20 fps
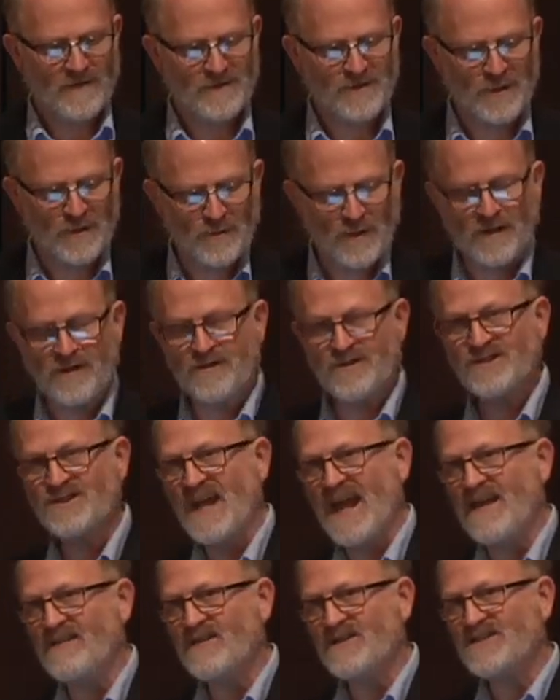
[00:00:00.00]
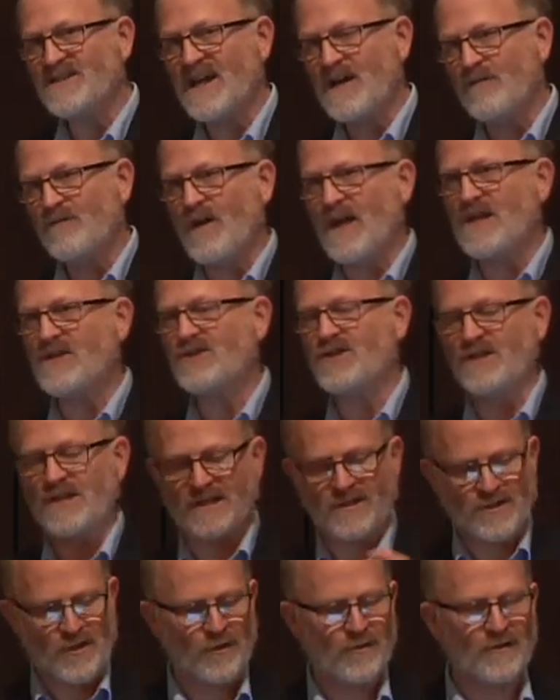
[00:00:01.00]
Do you understand that salvation,
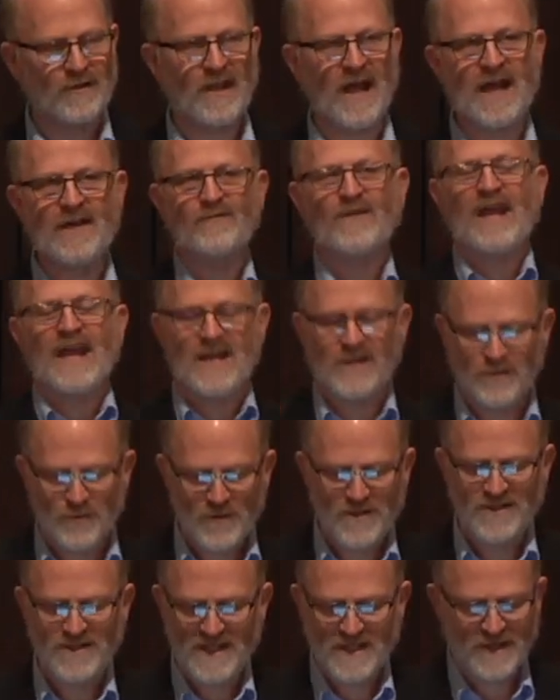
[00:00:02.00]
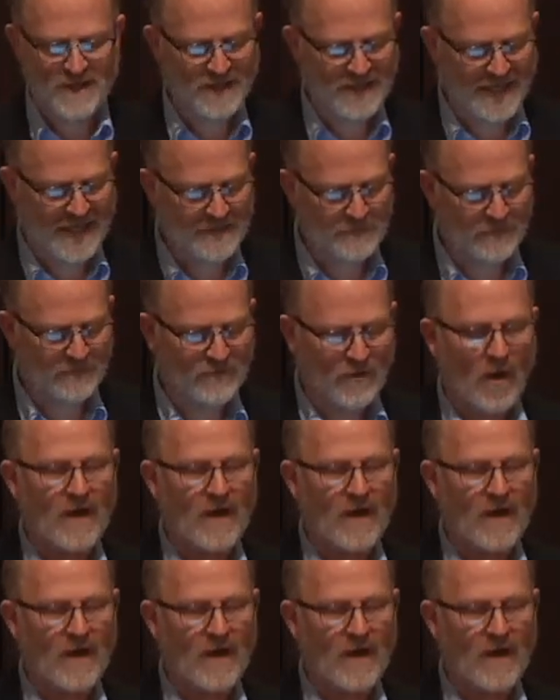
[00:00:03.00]
eternal life, entrance into the kingdom of